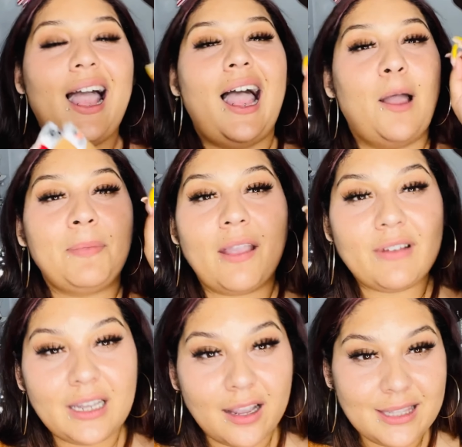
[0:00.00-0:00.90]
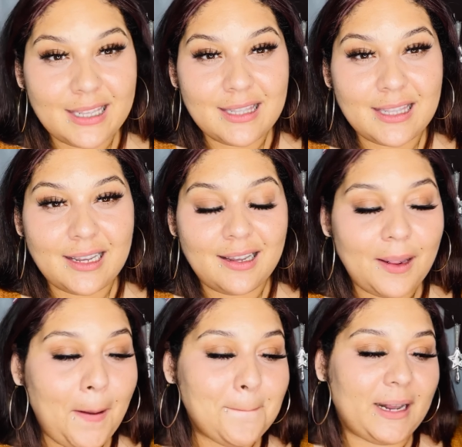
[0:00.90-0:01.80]
I'm not really artistic,
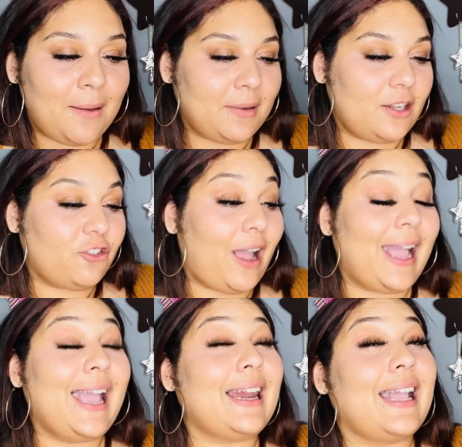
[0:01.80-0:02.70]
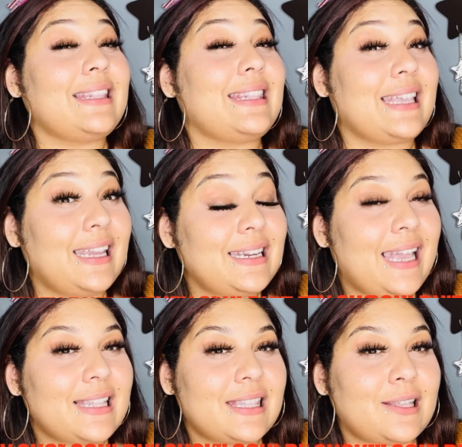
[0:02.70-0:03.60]
but I'm gonna try. And I did
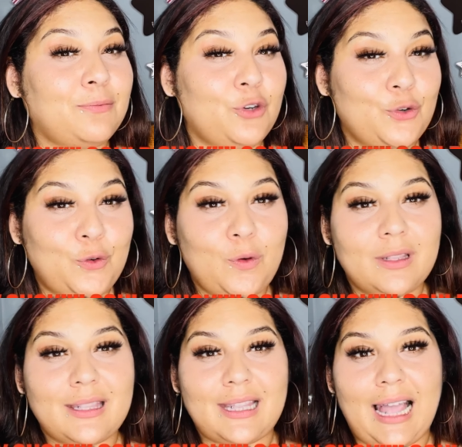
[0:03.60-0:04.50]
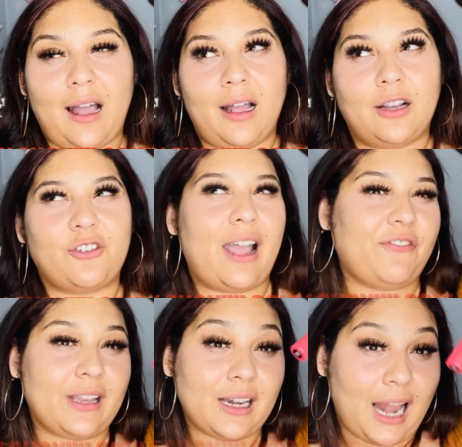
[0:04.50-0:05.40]
get some new
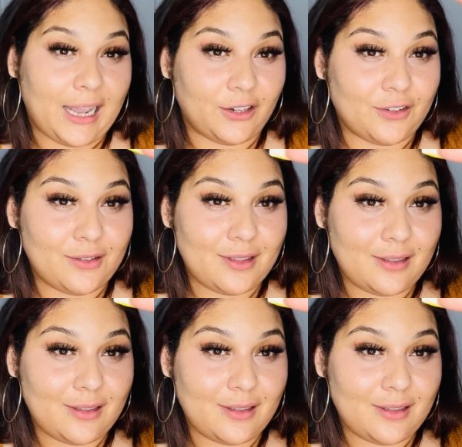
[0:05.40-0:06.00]
graphic liners.